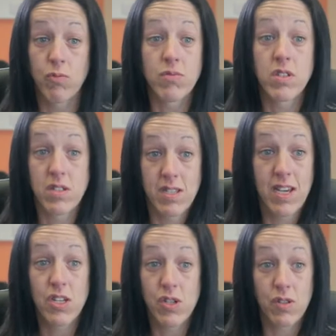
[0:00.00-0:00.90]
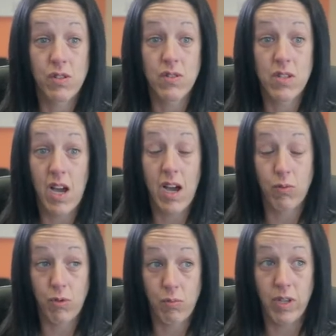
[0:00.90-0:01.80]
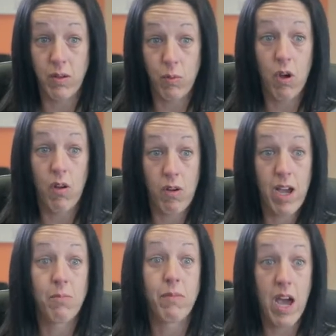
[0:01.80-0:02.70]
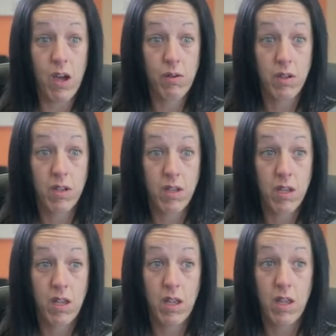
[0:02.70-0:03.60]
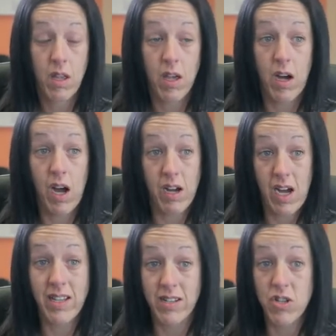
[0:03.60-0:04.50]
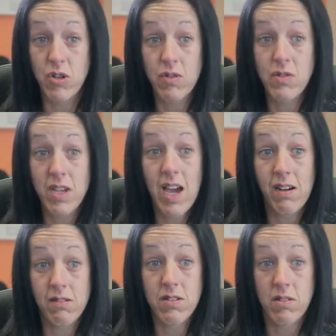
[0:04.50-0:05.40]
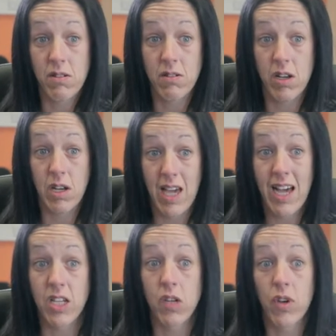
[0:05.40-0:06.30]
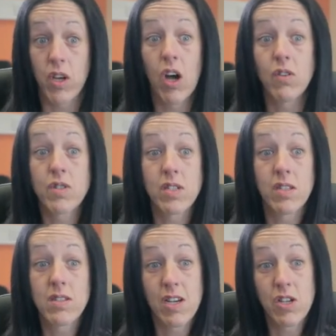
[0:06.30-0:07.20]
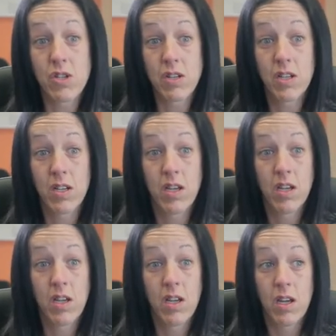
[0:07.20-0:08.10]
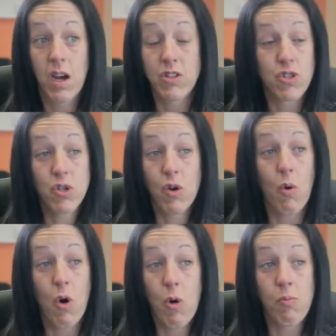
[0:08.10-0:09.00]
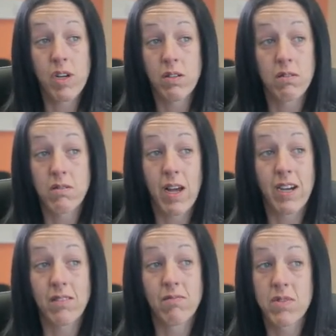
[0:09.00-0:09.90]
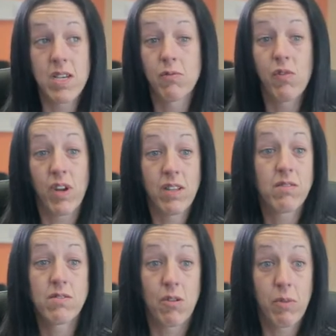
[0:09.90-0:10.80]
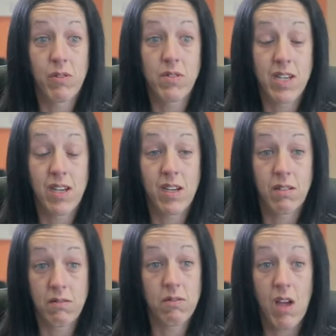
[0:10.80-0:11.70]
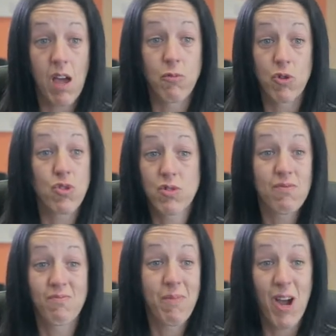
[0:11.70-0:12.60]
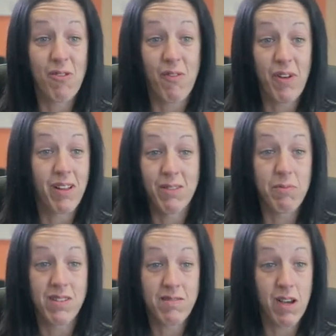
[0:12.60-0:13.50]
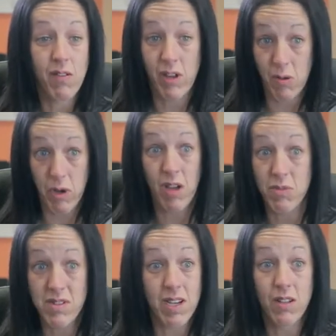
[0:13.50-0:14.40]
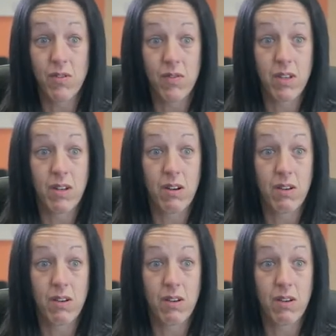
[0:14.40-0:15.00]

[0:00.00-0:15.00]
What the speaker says: come to the sessions, I would be where I am now. I did use it as a kind of a counselling session. I used to go home and I tell my friends about it and how much better I felt in myself and about myself, you